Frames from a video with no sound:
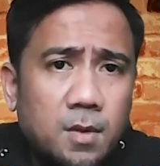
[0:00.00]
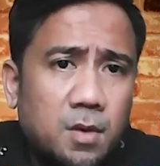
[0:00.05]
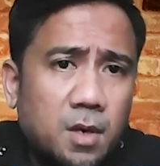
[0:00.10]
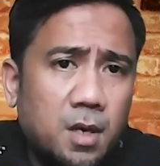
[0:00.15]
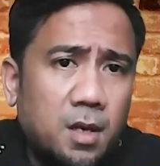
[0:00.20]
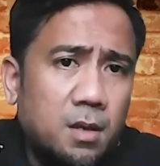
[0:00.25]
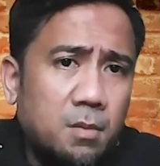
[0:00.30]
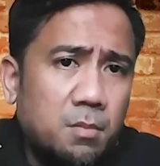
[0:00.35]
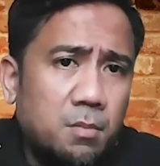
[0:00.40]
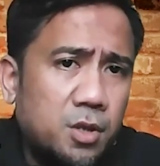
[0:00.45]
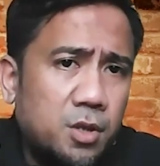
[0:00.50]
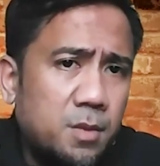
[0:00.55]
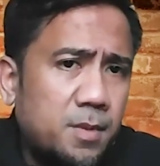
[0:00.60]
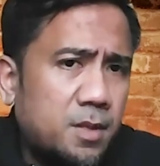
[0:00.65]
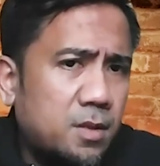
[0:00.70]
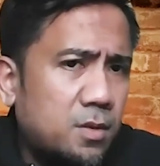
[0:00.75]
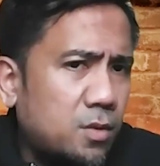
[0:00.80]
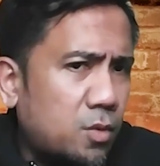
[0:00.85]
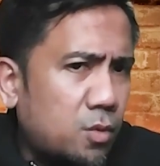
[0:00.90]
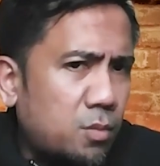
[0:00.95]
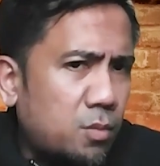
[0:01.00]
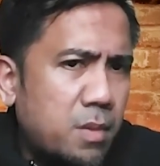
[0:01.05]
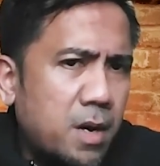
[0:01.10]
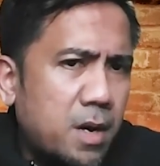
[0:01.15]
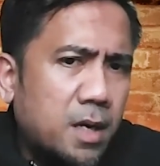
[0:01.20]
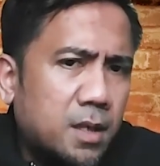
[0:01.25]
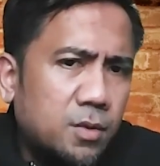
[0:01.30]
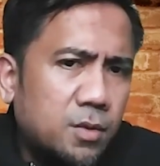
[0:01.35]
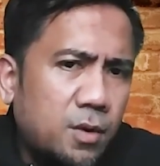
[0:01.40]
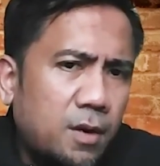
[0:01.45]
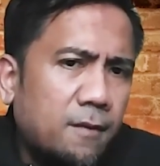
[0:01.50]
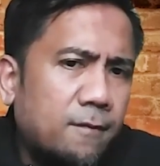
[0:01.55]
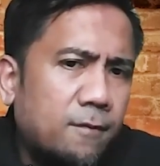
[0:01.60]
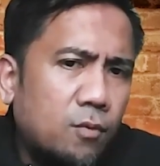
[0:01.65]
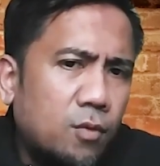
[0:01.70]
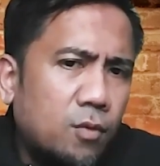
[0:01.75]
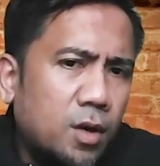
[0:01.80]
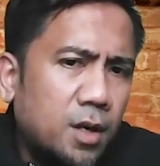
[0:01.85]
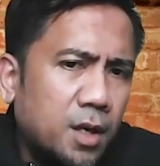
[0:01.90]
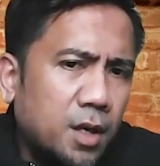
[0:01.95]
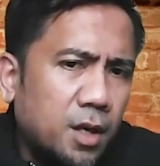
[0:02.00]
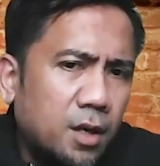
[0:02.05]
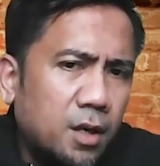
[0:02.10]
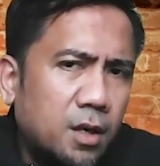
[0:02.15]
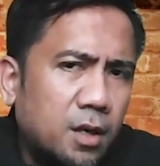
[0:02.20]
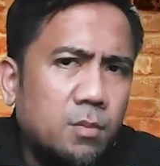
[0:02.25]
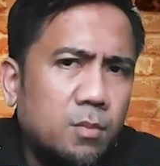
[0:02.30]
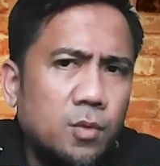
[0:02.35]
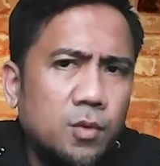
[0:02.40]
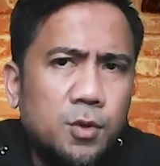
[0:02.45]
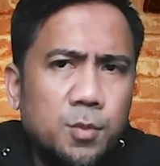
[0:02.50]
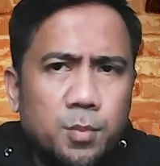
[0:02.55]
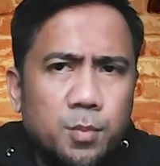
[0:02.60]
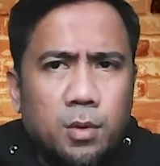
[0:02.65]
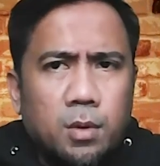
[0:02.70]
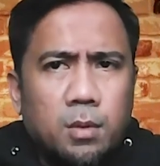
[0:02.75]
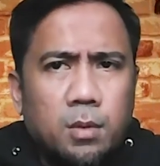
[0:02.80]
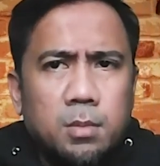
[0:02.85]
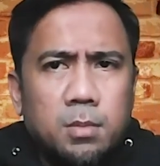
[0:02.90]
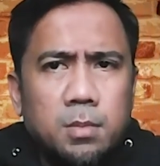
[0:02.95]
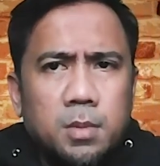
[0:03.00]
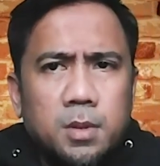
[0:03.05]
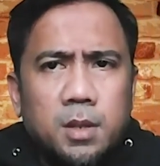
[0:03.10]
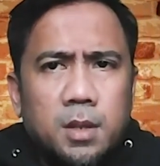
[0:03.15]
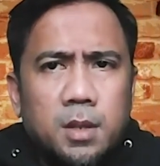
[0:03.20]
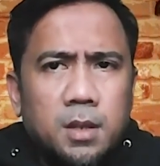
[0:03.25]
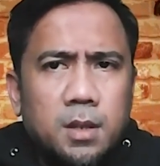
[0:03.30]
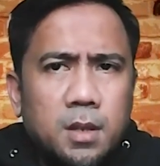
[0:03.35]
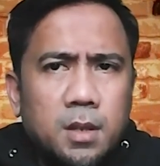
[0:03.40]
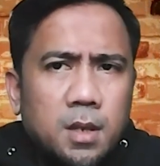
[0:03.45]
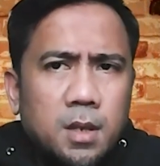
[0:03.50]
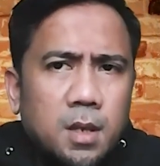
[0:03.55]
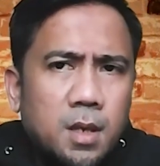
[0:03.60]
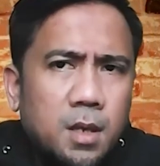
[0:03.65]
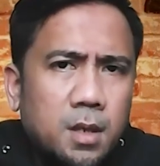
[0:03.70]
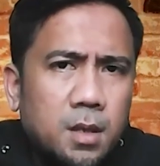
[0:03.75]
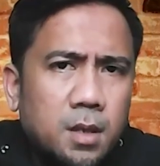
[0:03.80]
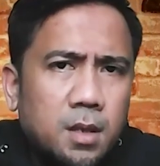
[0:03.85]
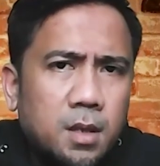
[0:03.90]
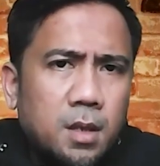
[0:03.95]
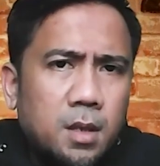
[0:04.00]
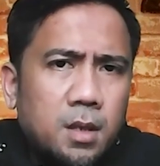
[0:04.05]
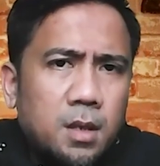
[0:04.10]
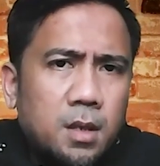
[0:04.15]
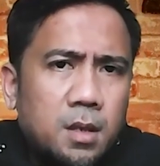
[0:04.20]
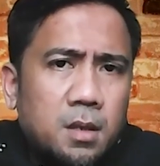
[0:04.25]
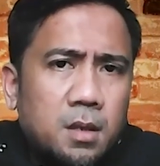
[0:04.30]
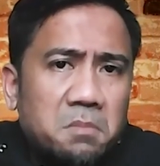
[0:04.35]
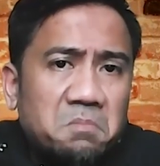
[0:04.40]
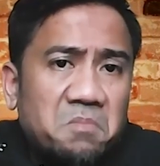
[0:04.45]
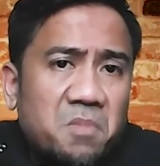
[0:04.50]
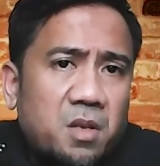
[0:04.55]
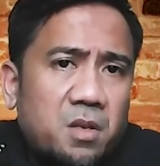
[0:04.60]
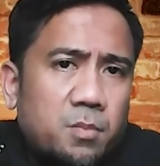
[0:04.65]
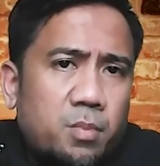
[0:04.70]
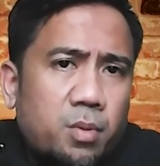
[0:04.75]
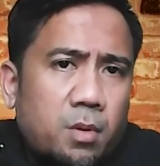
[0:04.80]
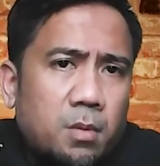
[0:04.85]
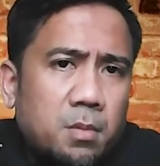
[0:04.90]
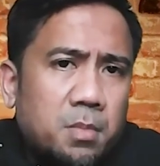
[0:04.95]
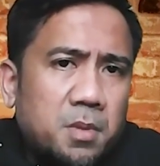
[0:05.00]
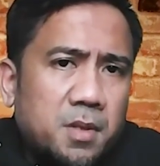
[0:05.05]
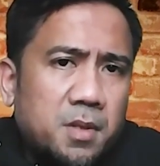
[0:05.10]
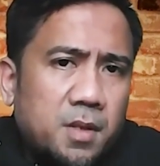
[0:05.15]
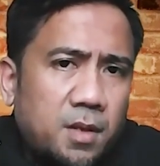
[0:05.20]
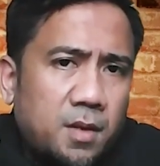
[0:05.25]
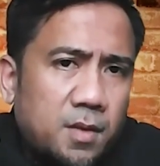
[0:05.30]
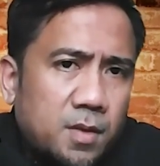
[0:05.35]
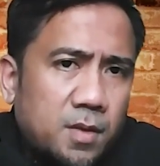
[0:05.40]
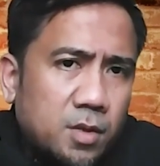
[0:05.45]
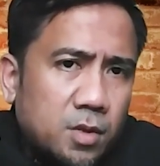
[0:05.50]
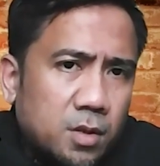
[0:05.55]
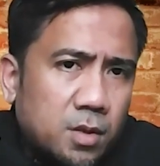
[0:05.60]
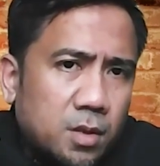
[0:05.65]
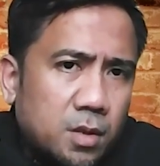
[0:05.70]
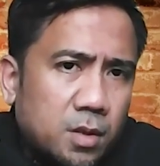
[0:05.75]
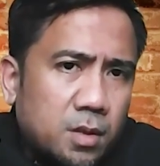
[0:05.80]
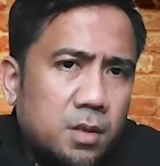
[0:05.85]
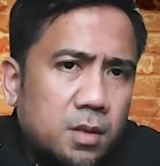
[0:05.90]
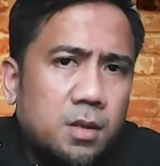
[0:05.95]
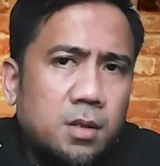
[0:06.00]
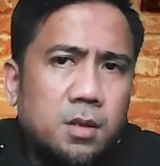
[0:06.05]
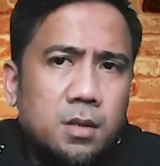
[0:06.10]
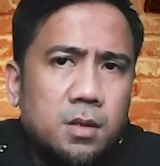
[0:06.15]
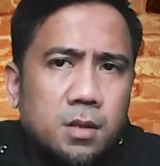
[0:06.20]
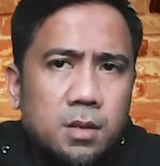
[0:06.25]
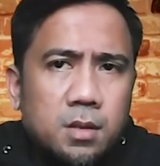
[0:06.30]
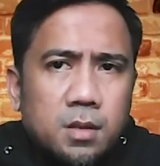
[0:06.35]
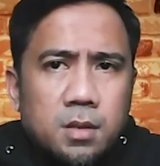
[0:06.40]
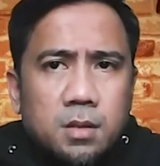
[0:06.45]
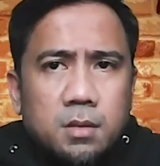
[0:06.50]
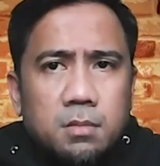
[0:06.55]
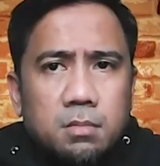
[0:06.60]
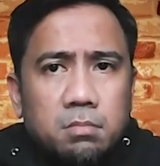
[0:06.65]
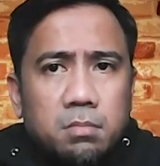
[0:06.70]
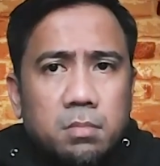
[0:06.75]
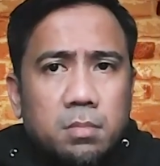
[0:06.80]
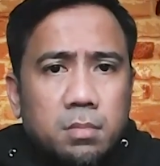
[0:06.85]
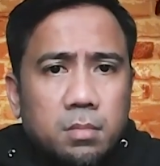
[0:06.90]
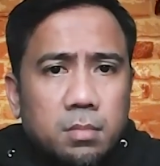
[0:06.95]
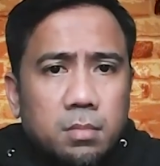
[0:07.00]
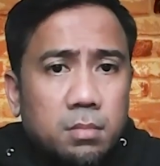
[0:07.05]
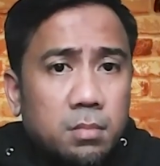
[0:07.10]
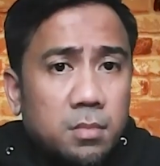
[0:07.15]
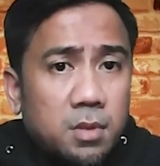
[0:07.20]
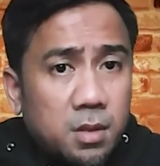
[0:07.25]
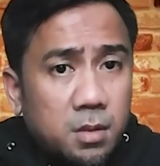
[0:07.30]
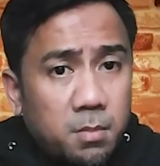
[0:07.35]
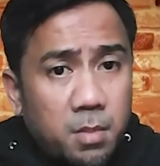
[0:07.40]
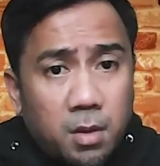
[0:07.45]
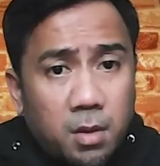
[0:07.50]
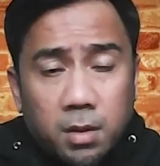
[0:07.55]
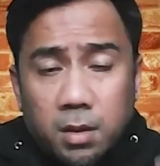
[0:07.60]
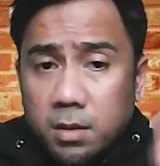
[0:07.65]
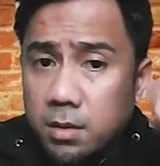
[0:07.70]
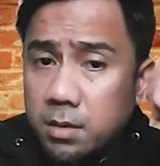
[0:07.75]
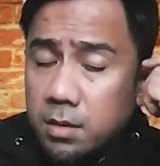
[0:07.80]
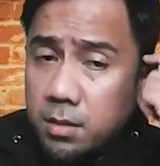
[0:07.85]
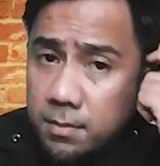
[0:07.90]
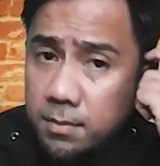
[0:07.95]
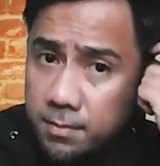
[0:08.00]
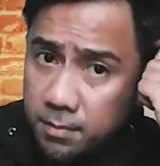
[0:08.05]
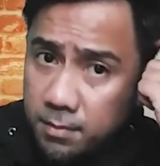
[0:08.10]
Okay, the bishop has to go back to f1 here, most probably. And then probably c6, yes. That's about it.